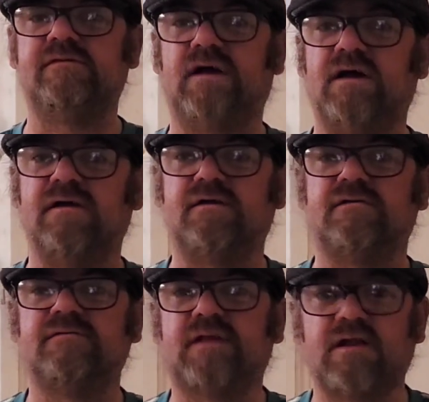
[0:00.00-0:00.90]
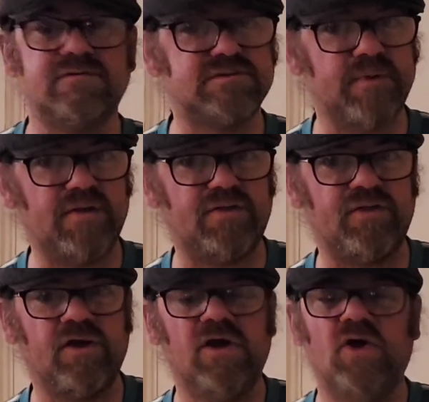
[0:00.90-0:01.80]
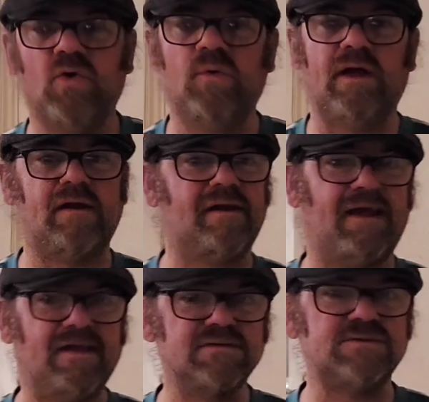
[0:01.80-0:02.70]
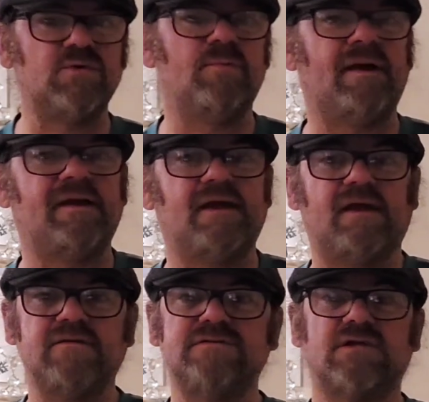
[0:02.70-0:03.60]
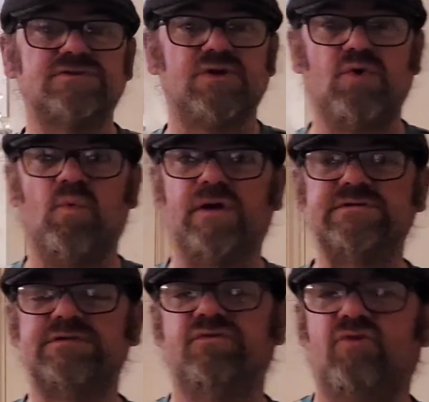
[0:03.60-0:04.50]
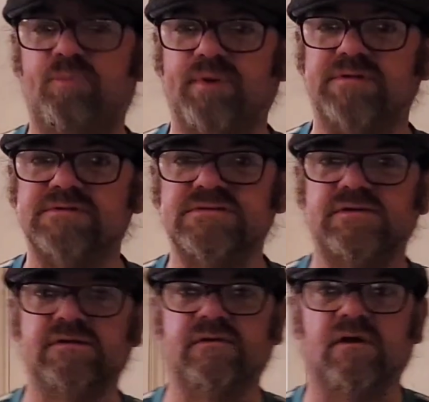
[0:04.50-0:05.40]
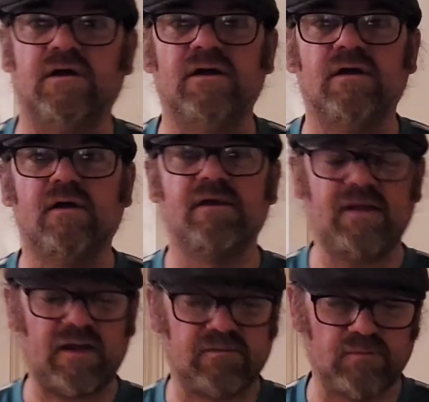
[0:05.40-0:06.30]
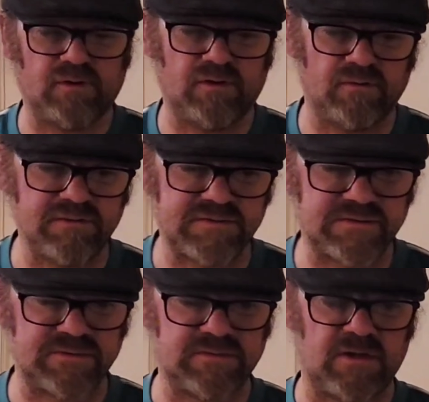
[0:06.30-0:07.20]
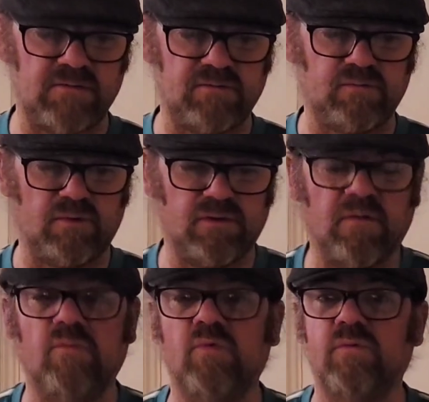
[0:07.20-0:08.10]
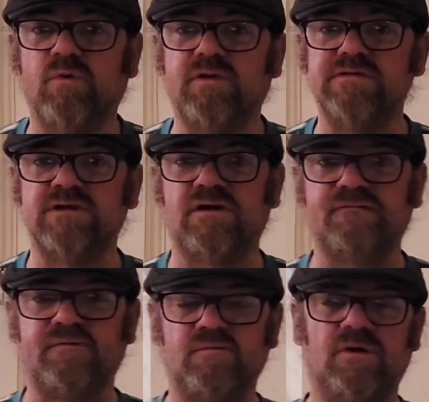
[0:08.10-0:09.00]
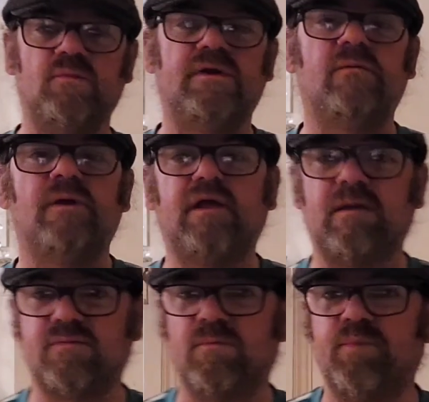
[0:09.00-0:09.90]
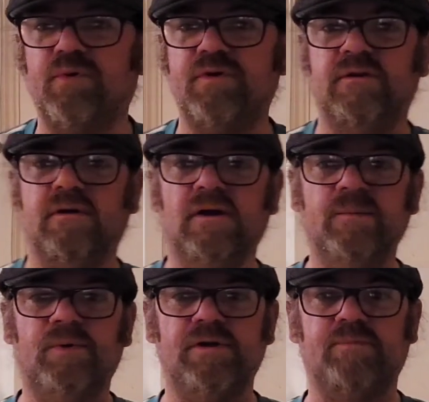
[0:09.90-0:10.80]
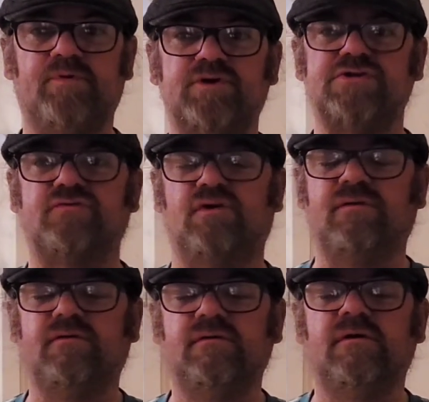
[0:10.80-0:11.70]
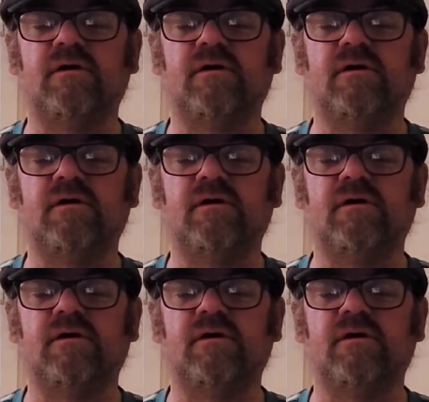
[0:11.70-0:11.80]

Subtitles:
Danny Smith, who headed it in to make it 2-1 to the Robins. And it was no more than we deserved, and we kept on putting the pressure on